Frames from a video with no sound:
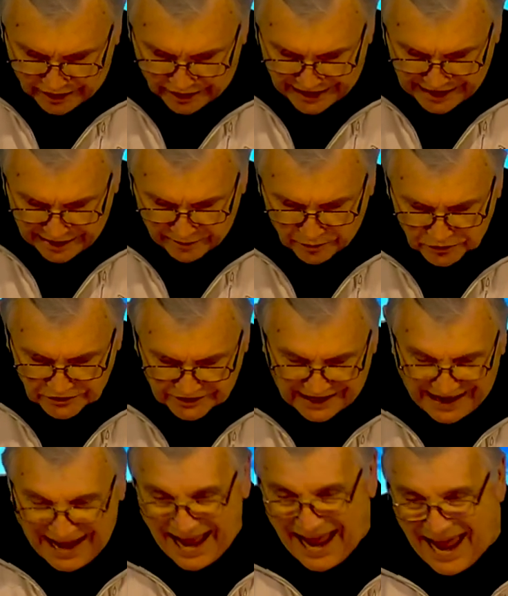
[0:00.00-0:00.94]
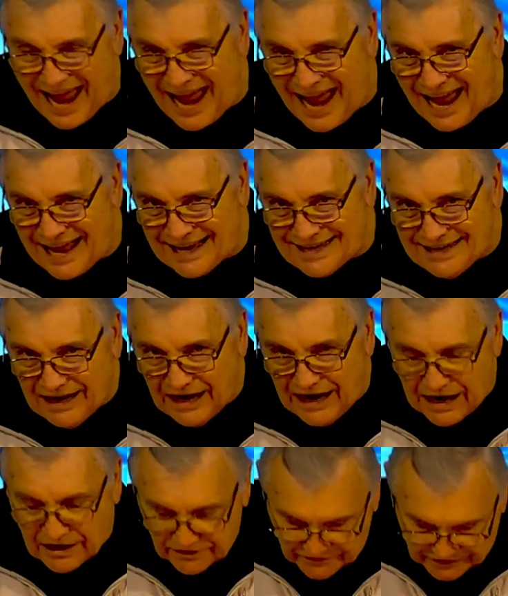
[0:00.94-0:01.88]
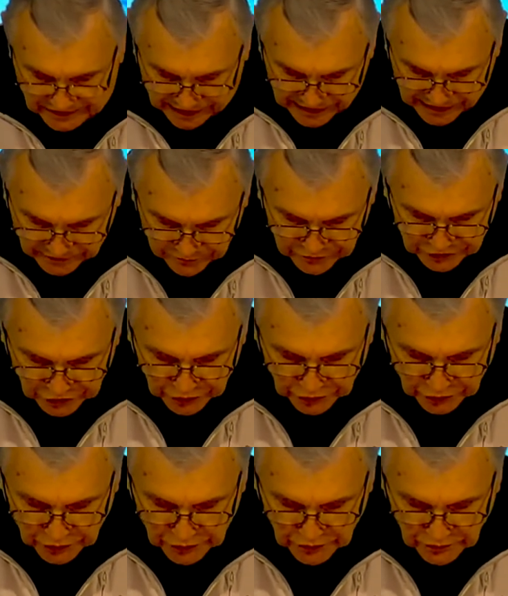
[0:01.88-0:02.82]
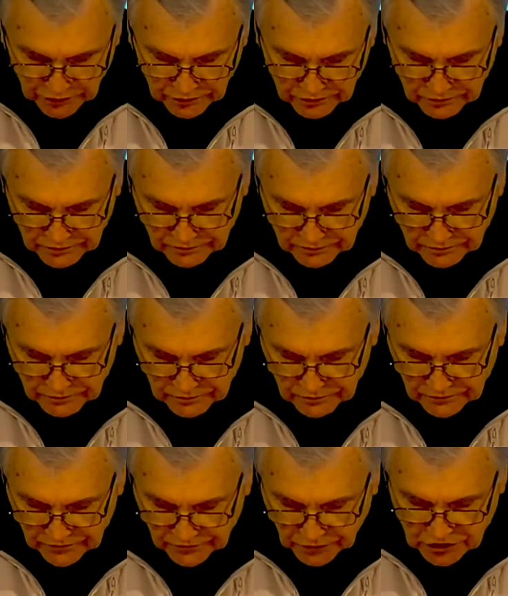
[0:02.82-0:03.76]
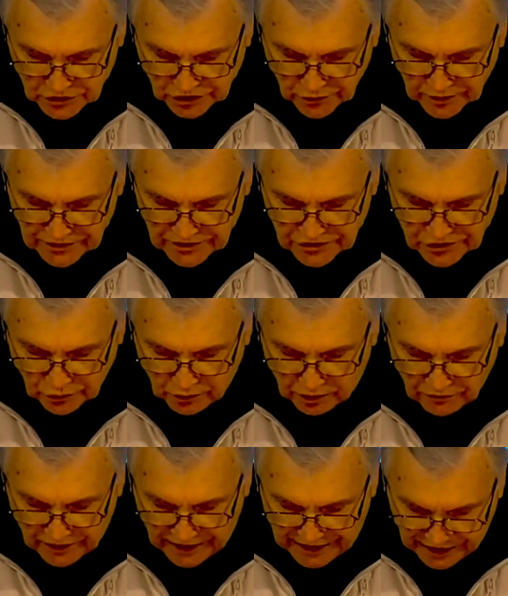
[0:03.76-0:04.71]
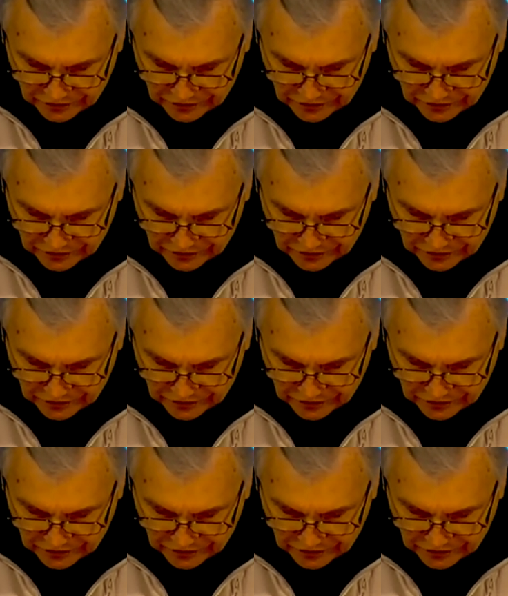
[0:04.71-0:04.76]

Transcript: able to add out of column 2, 1 Corinthians 12, 8